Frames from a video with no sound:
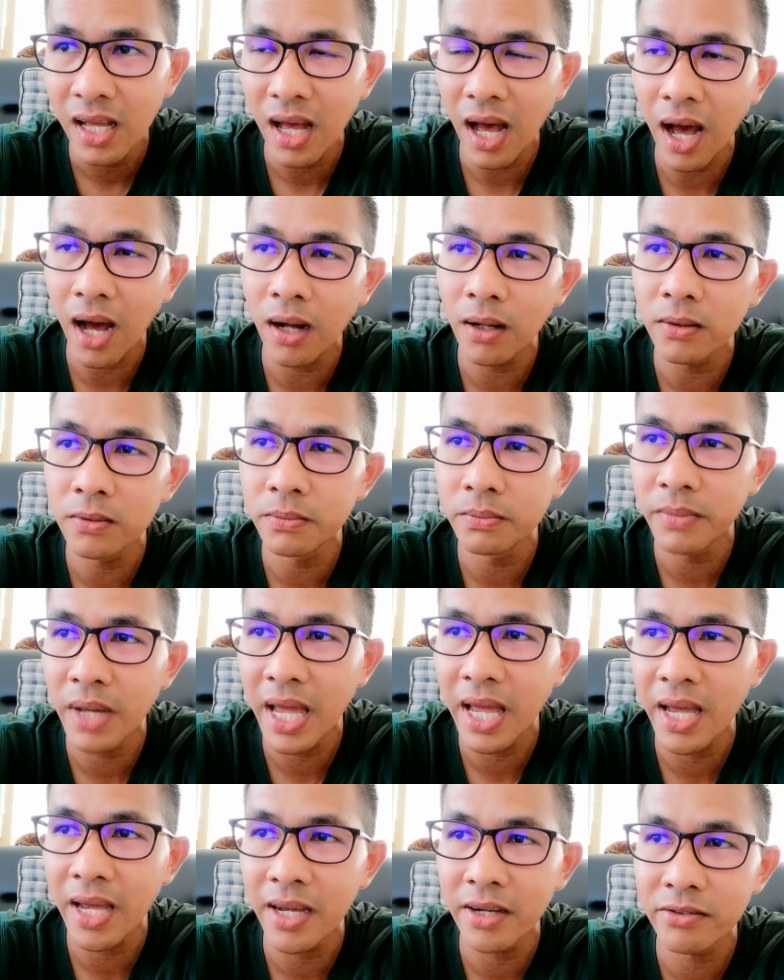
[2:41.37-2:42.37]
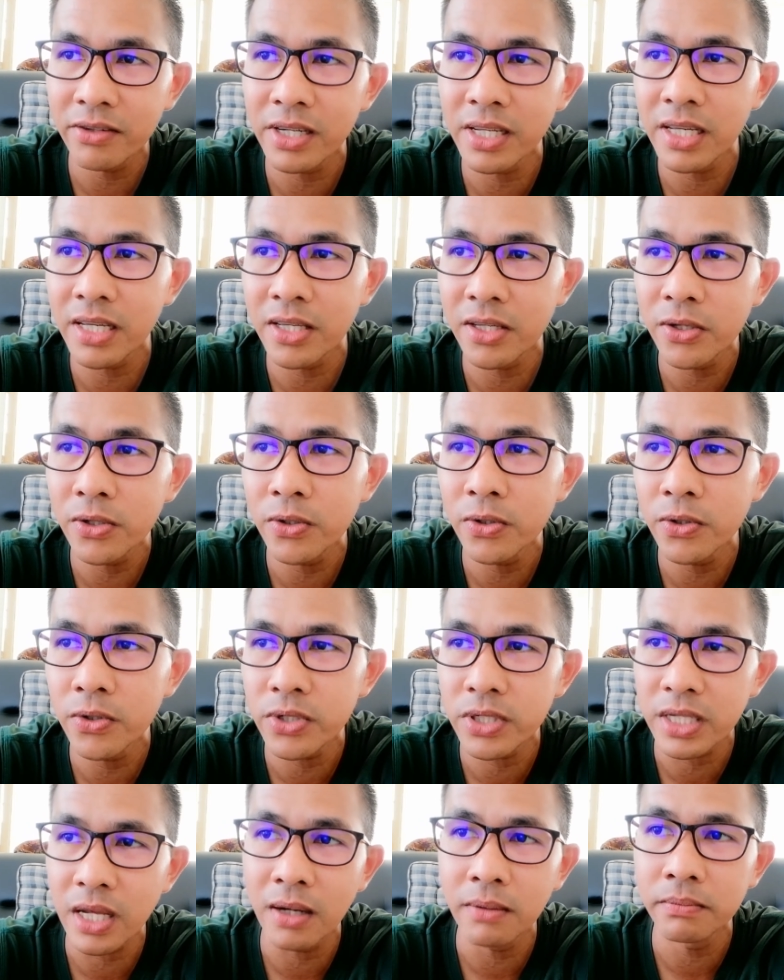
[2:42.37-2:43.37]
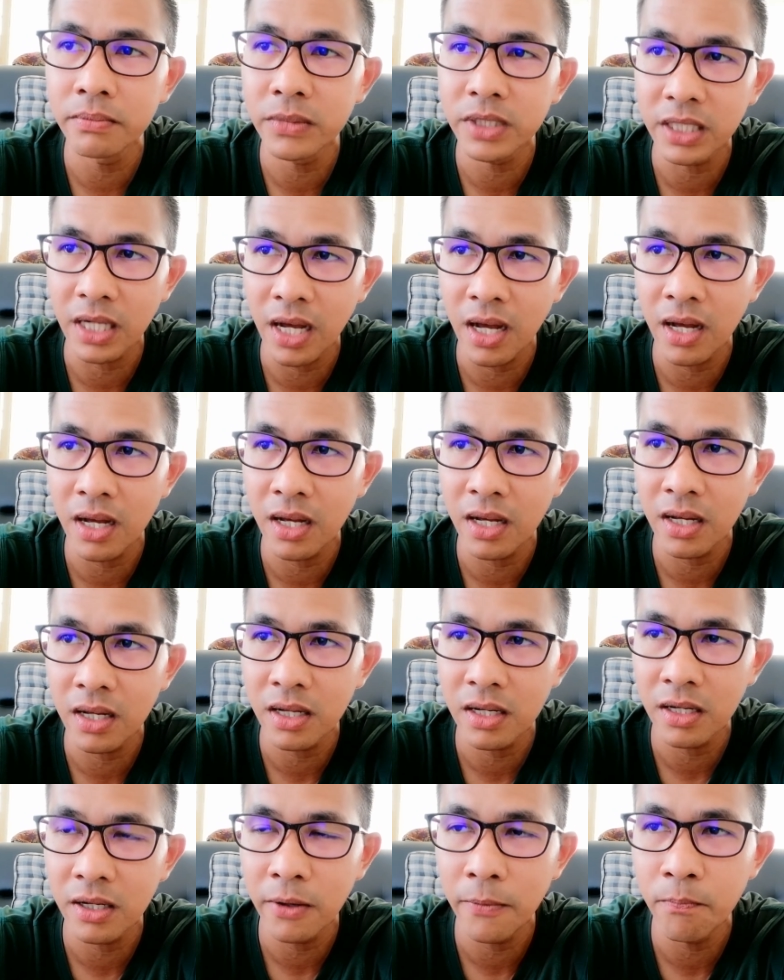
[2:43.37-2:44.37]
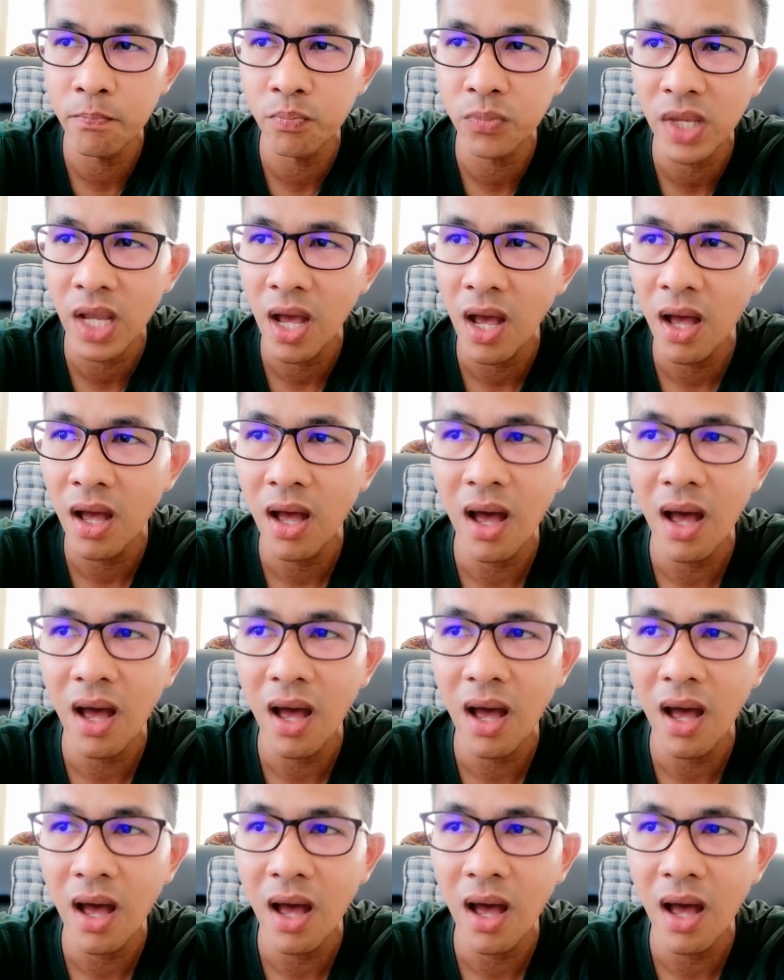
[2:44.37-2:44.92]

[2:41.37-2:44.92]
I'll marry you sometime.